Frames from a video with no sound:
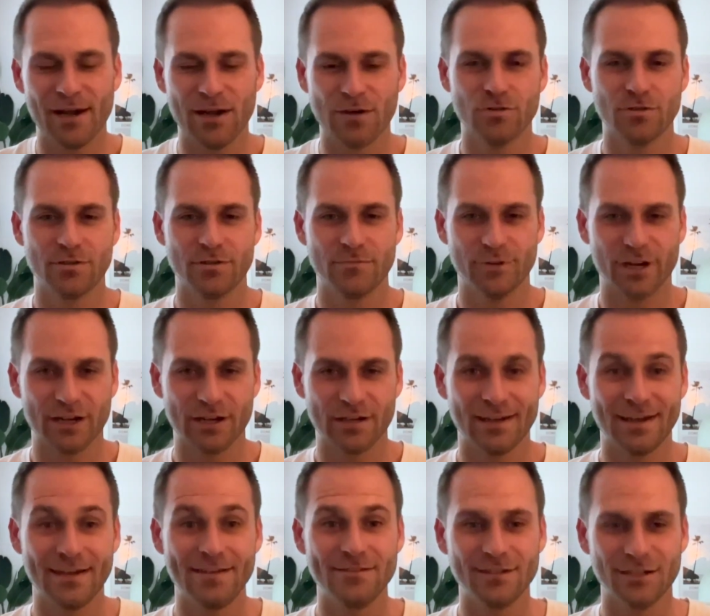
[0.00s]
could
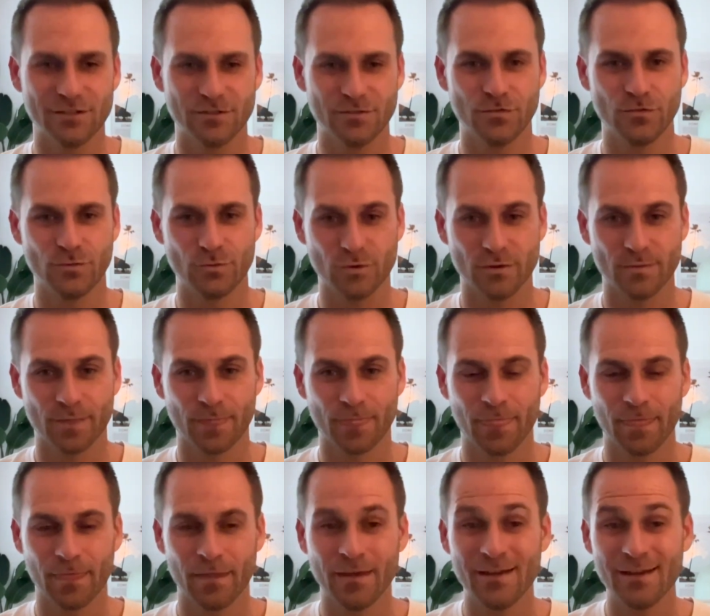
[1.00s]
recognize as food.
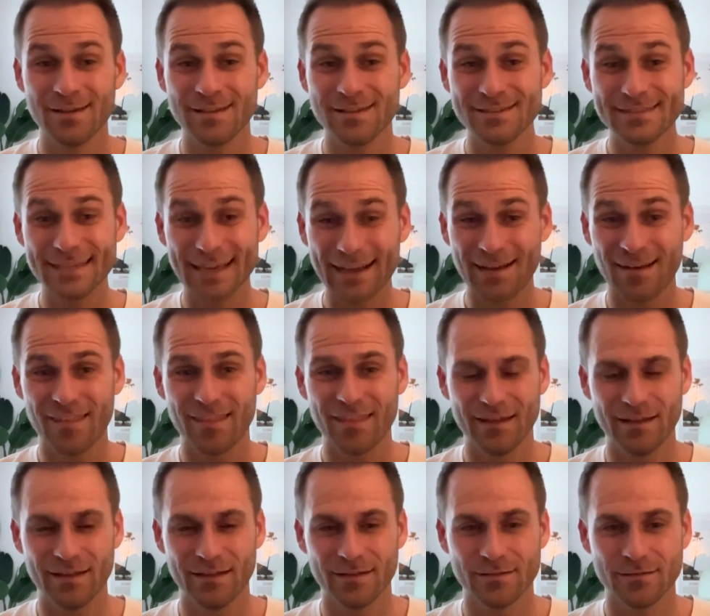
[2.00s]
Second
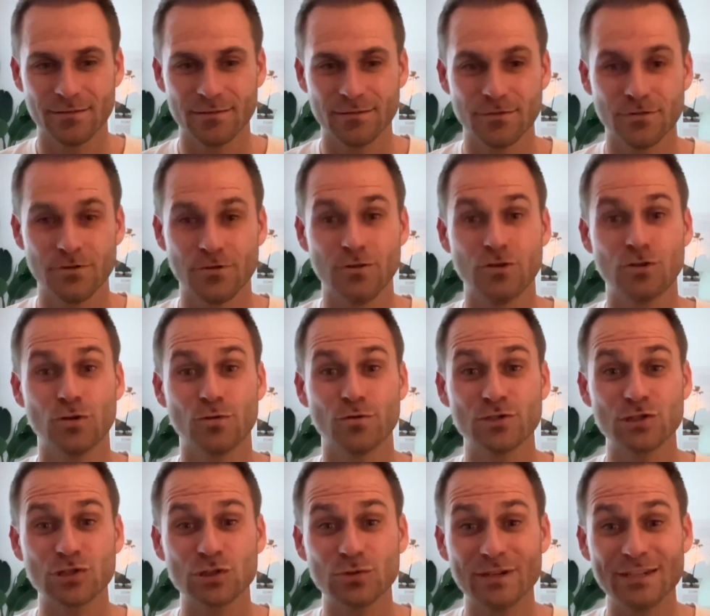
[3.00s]
thing, don't
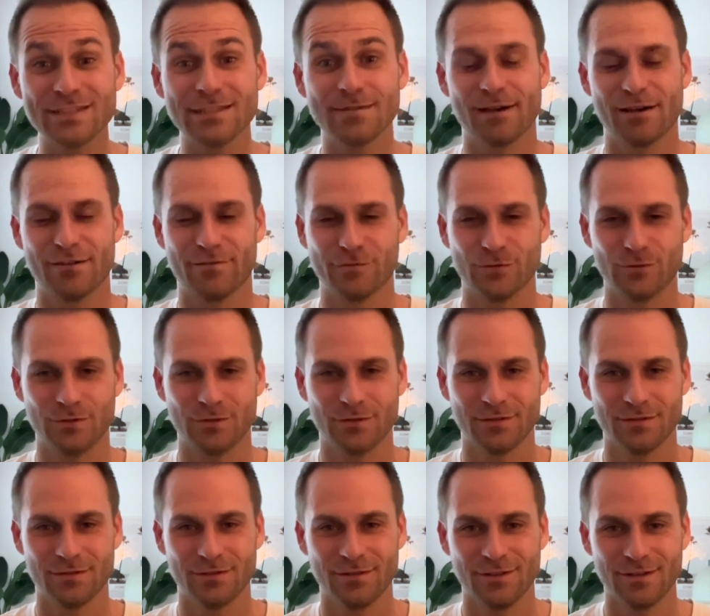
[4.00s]
stress about food.
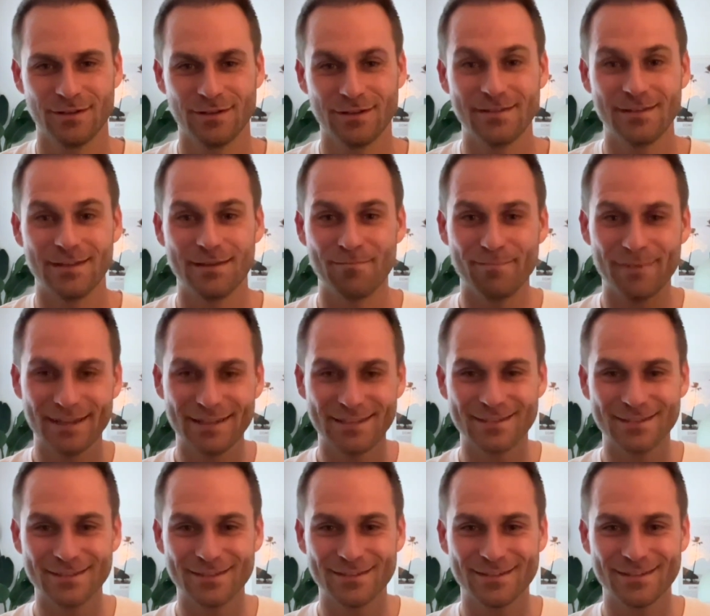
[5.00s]
The
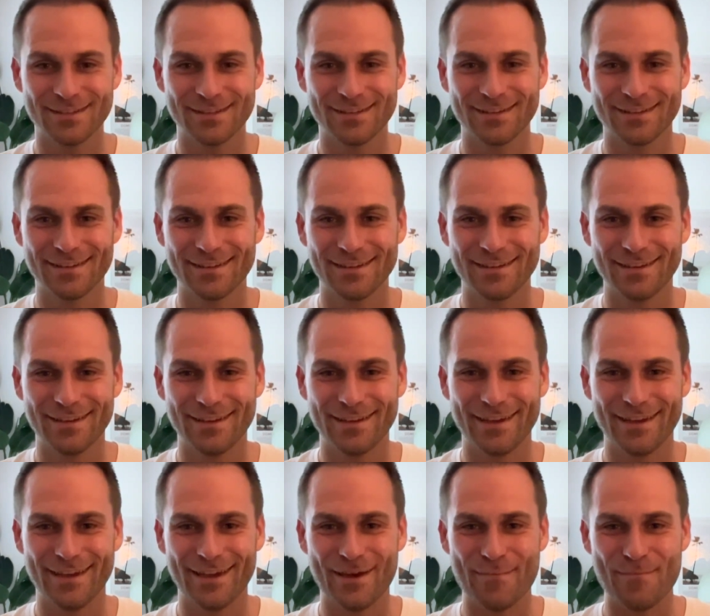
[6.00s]
mental
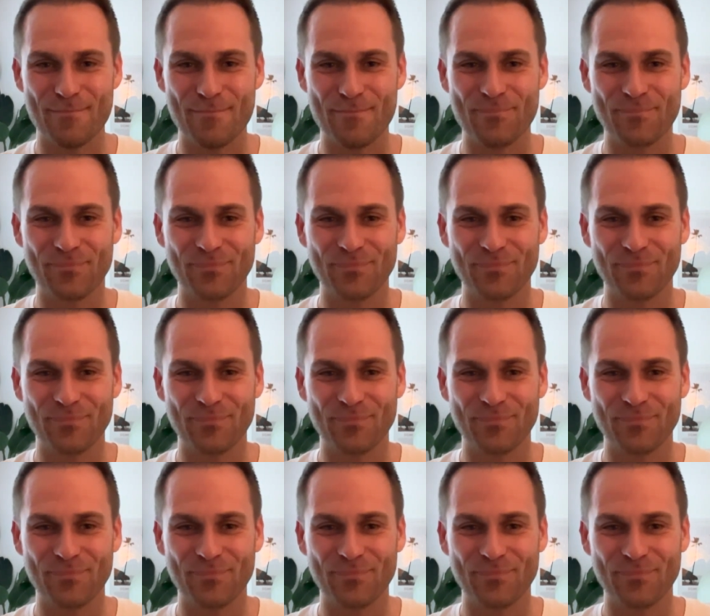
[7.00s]
impact